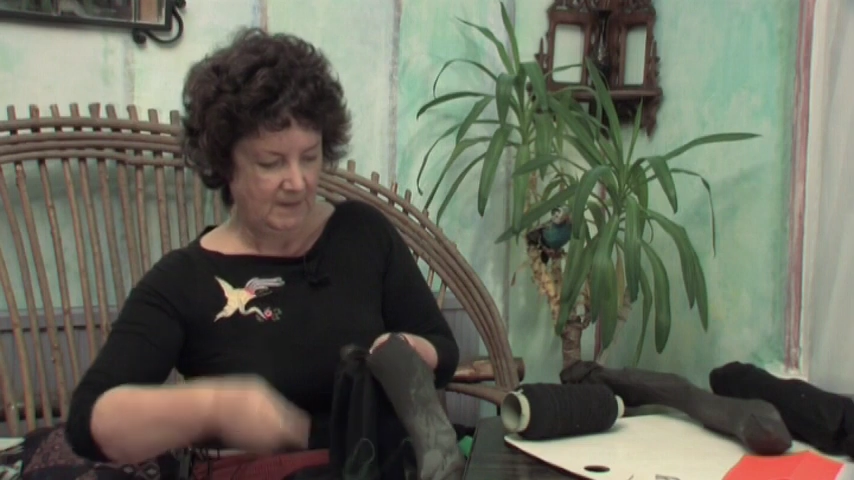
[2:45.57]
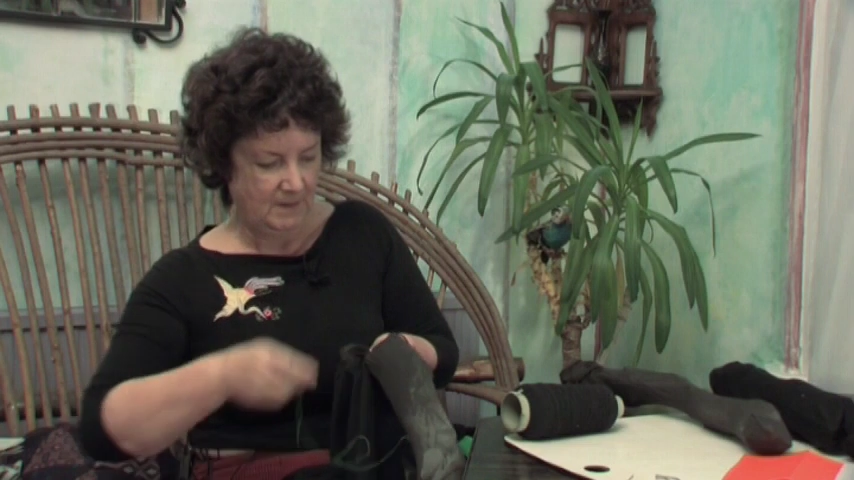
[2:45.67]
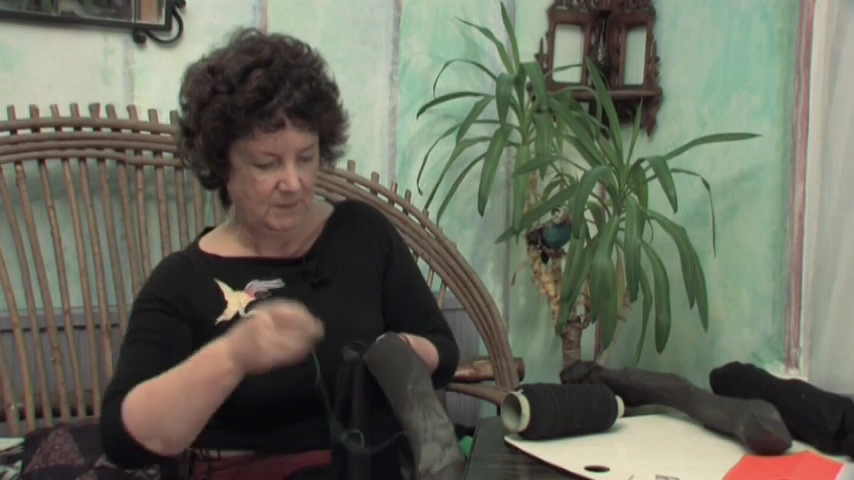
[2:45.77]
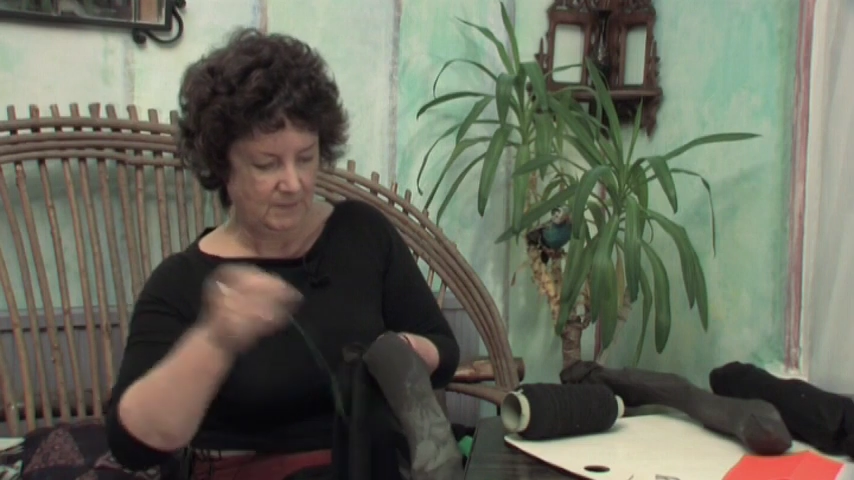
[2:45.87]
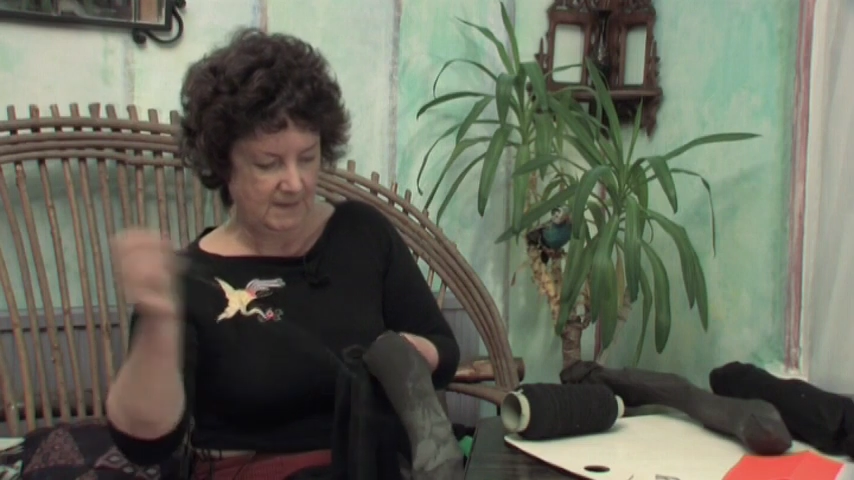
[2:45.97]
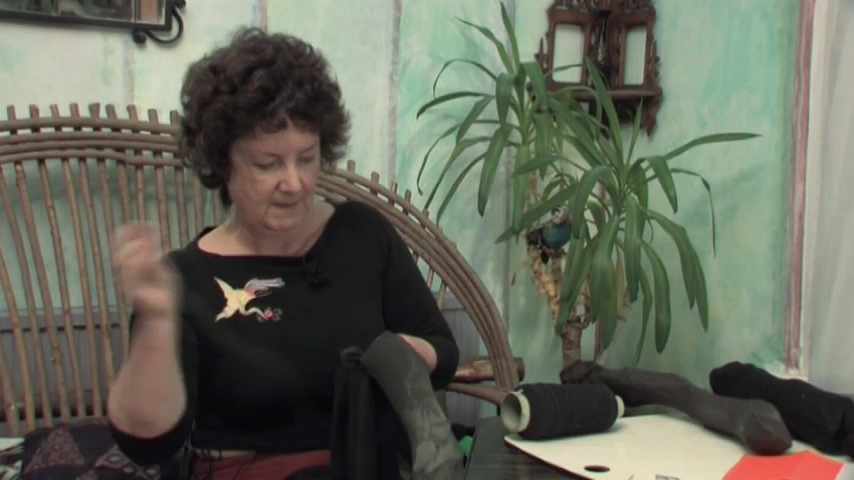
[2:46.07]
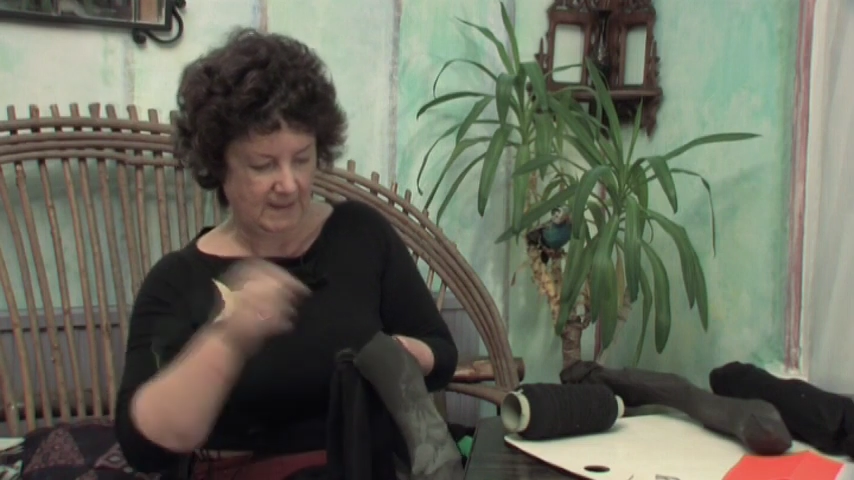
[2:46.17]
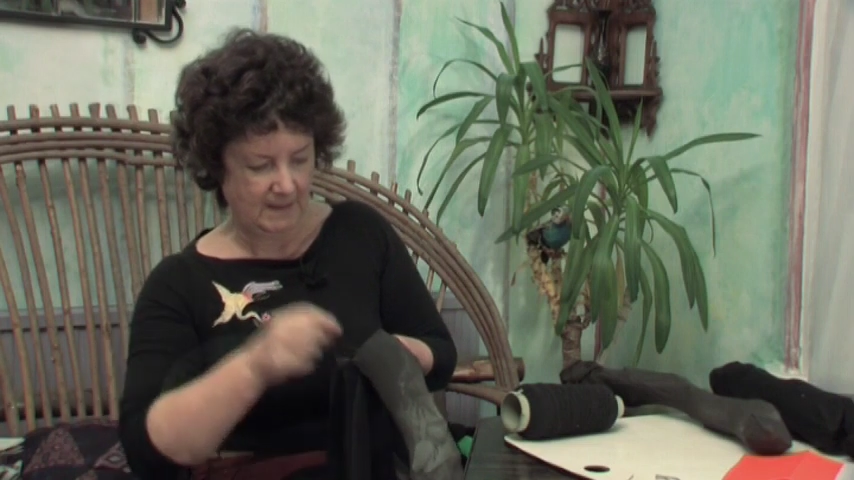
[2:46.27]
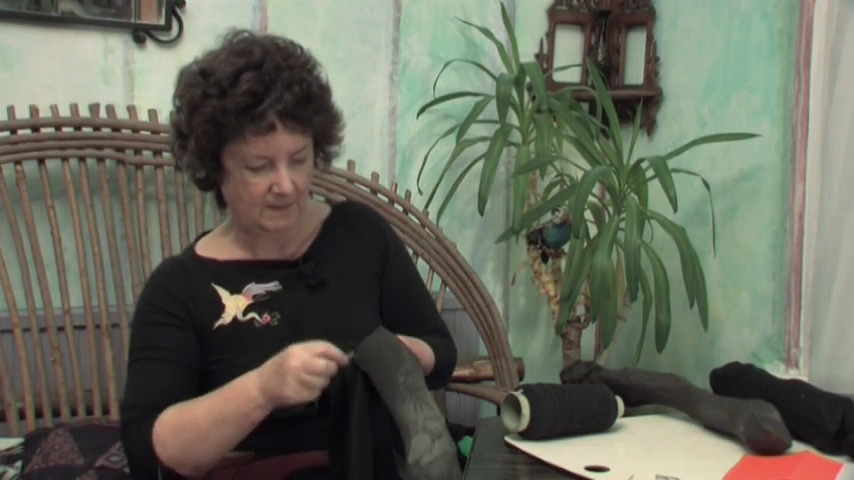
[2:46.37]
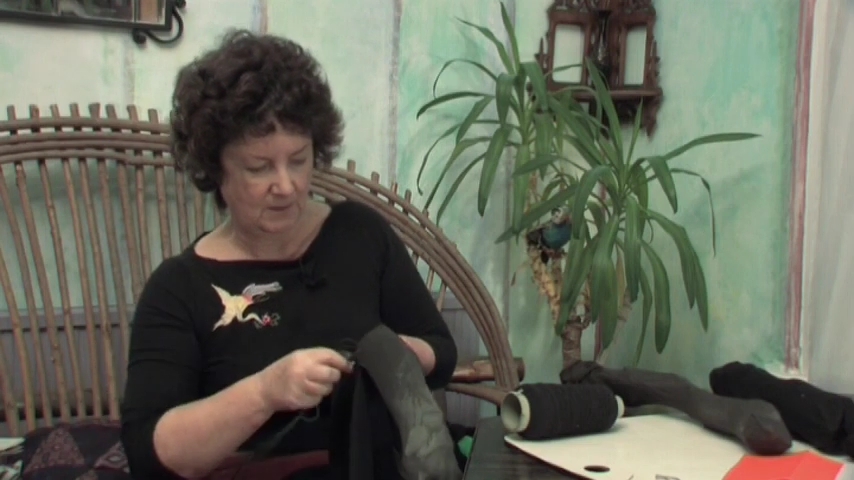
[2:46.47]
So this
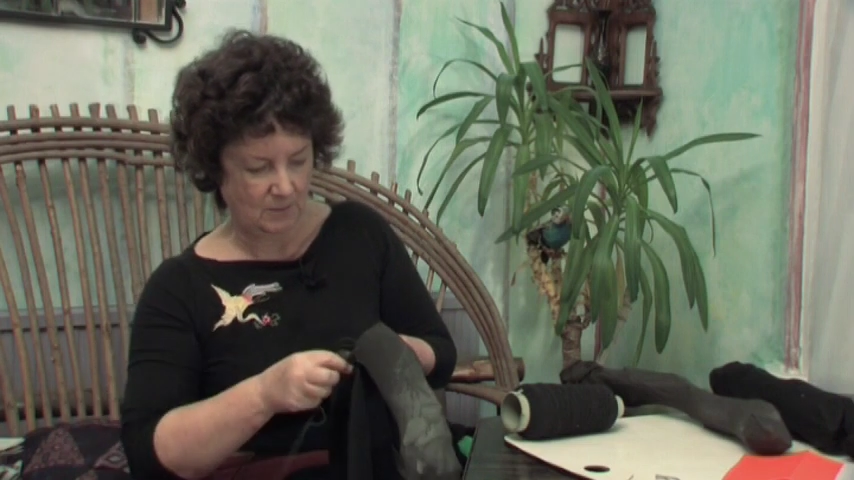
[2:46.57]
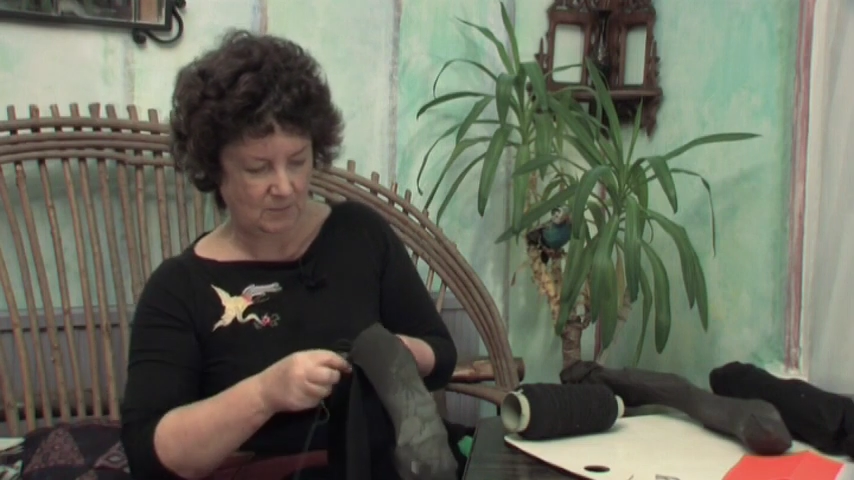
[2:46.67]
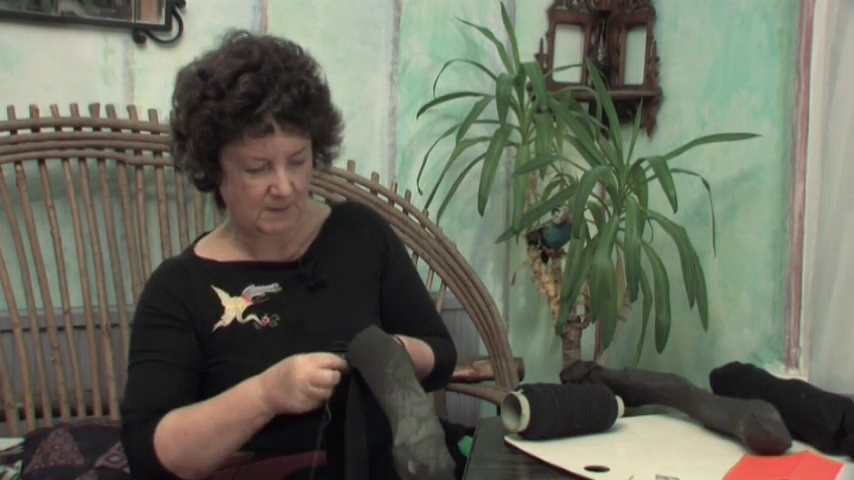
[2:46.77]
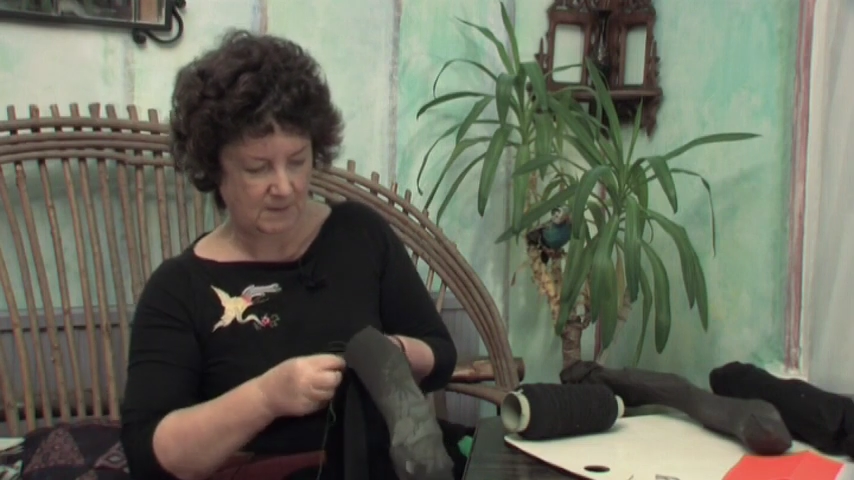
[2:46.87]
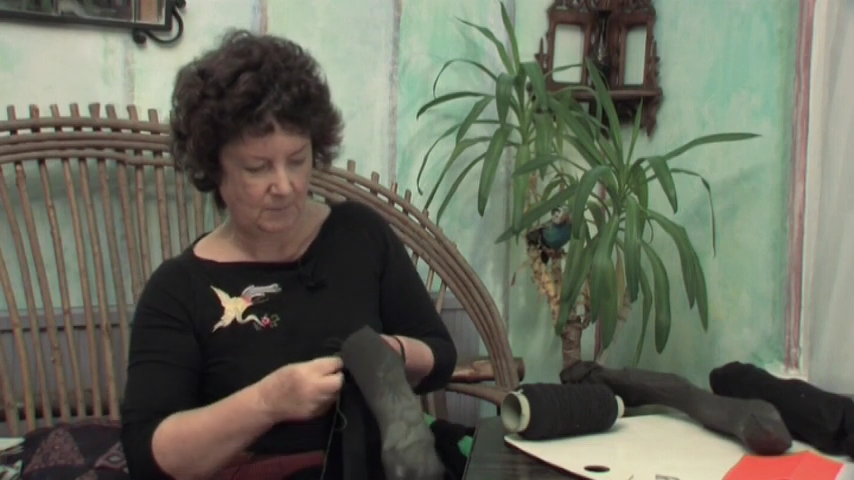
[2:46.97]
again goes